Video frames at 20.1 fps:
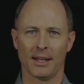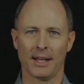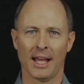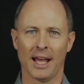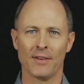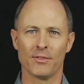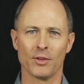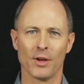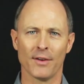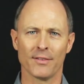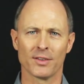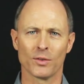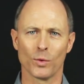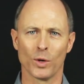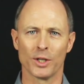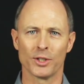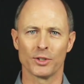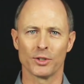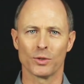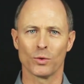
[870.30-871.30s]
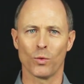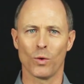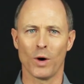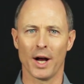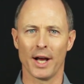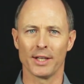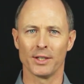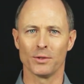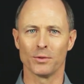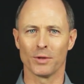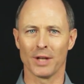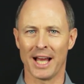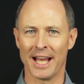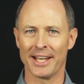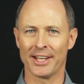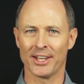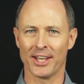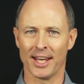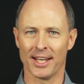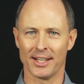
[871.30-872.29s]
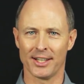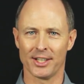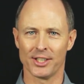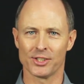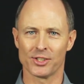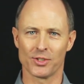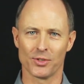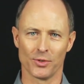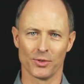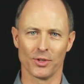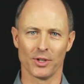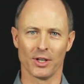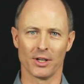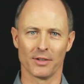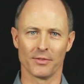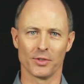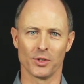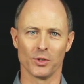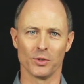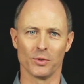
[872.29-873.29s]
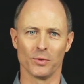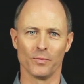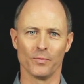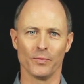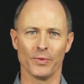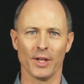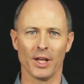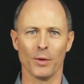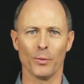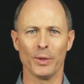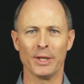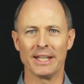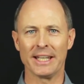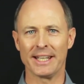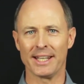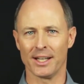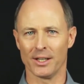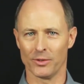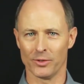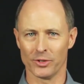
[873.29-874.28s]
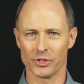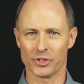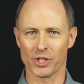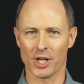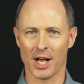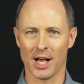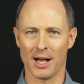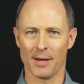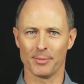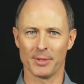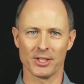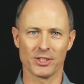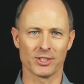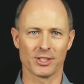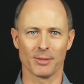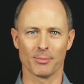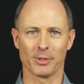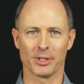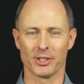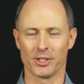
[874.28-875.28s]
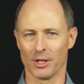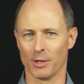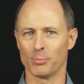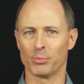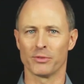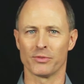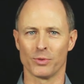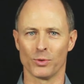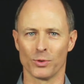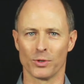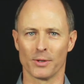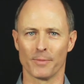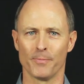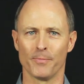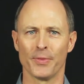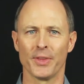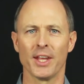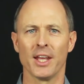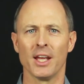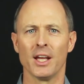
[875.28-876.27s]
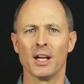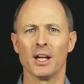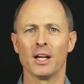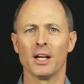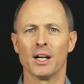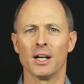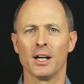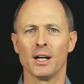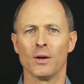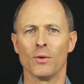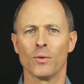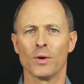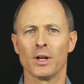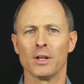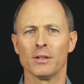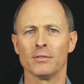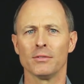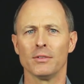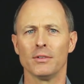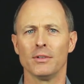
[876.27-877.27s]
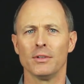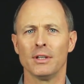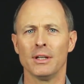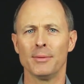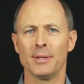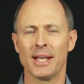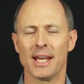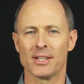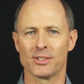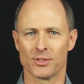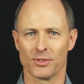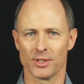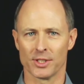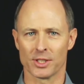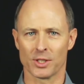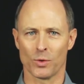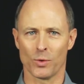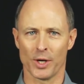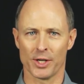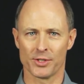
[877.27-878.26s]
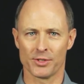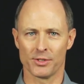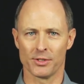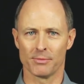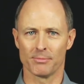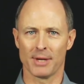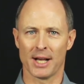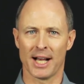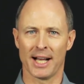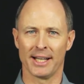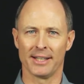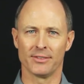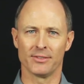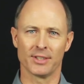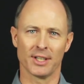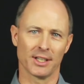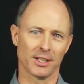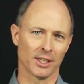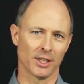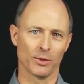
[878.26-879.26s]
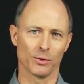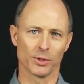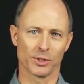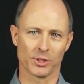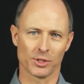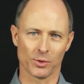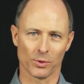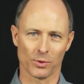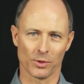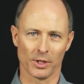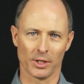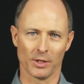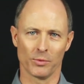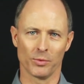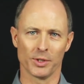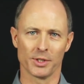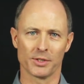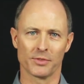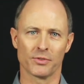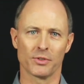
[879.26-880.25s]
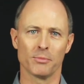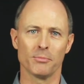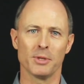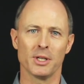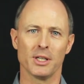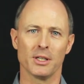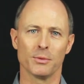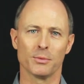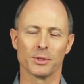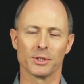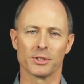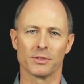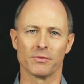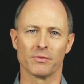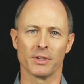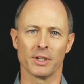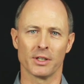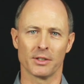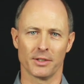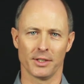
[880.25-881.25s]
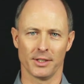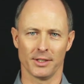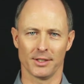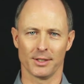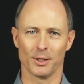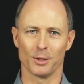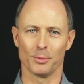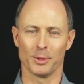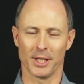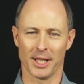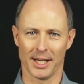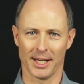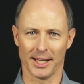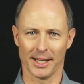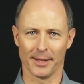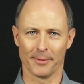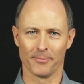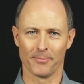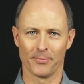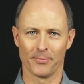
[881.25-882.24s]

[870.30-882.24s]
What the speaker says: Have you ever wondered why you like candidates during the interview and when they get on the job they simply don't perform? Well, let me answer this question by telling you a story which for me was very illuminating.